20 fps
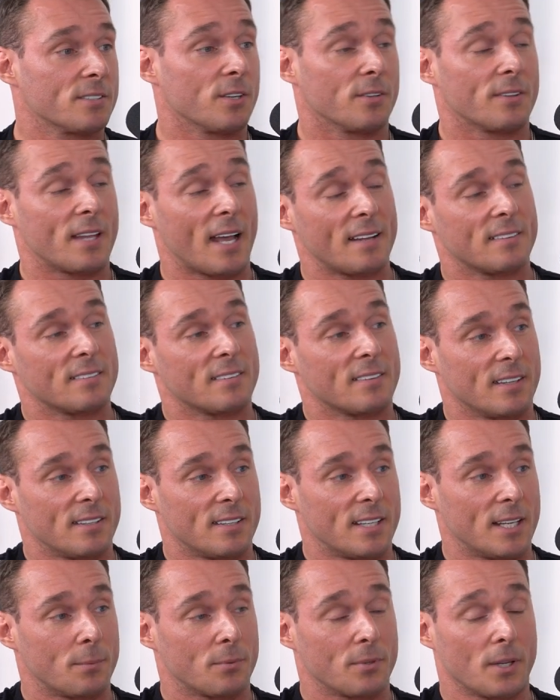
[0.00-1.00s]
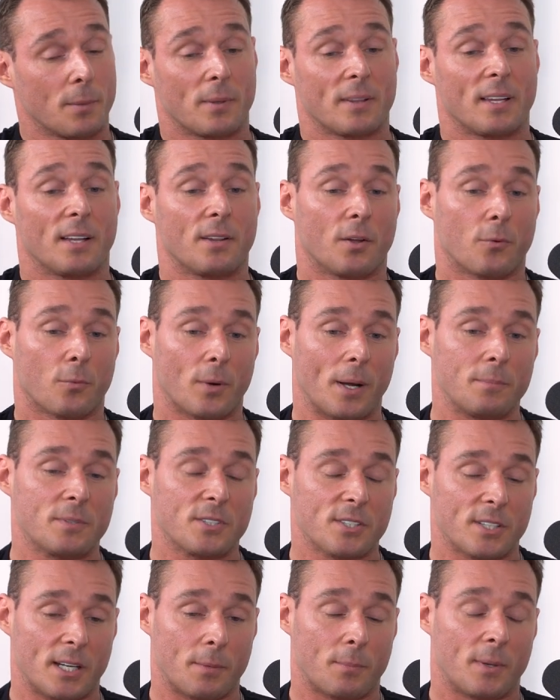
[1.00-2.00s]
So that's the deep sleep. And then the REM
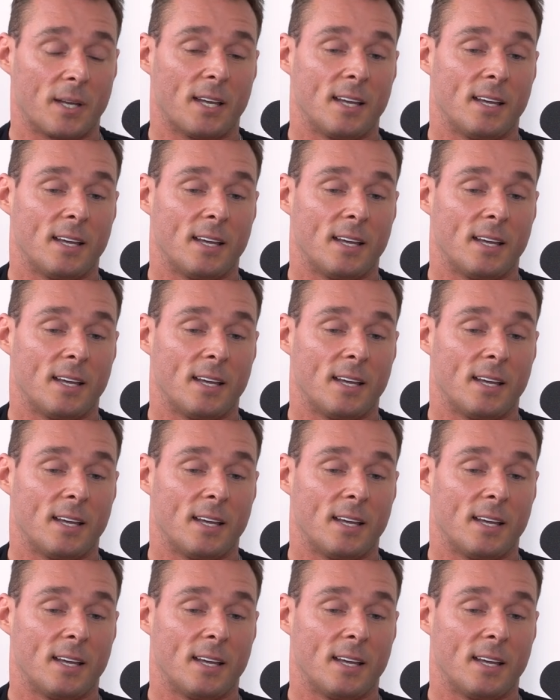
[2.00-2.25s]
sleep